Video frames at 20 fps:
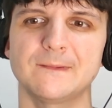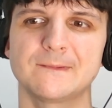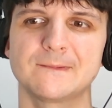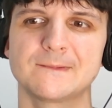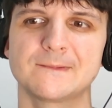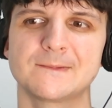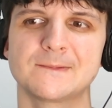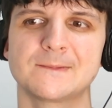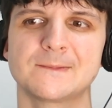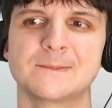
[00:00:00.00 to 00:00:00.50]

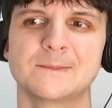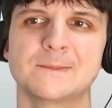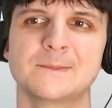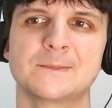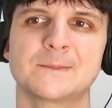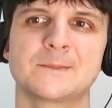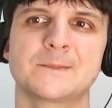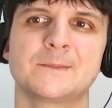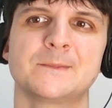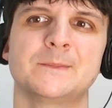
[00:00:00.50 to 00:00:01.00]

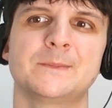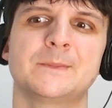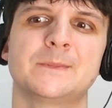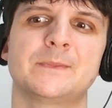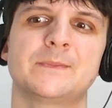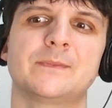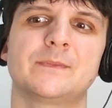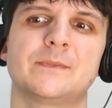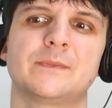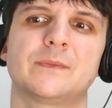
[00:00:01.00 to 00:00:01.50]

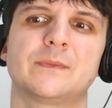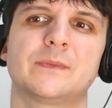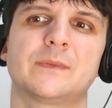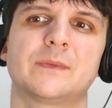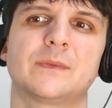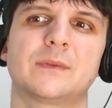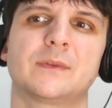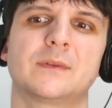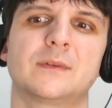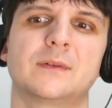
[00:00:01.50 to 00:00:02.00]

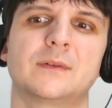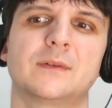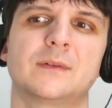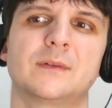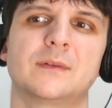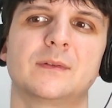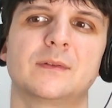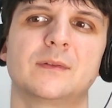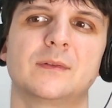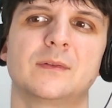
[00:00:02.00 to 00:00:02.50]

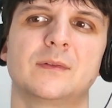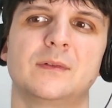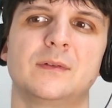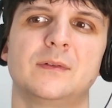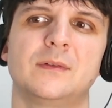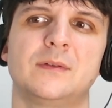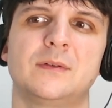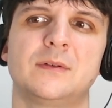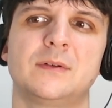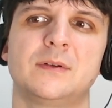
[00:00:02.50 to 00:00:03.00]

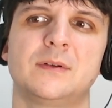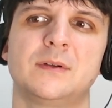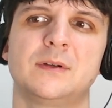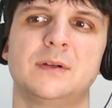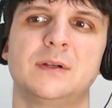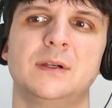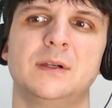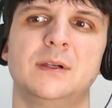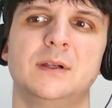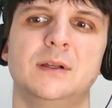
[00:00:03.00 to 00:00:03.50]

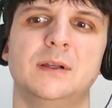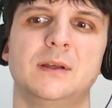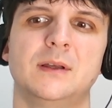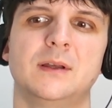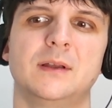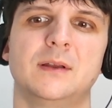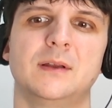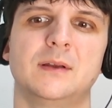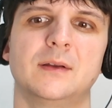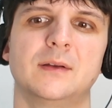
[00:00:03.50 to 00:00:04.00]

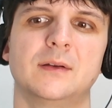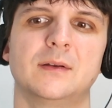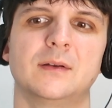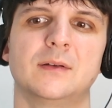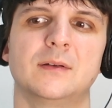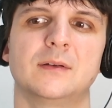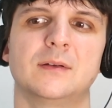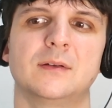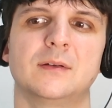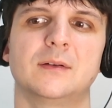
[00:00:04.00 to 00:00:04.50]

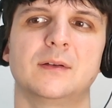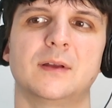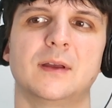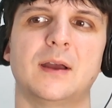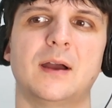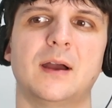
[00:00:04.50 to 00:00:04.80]
No one is speaking in this clip.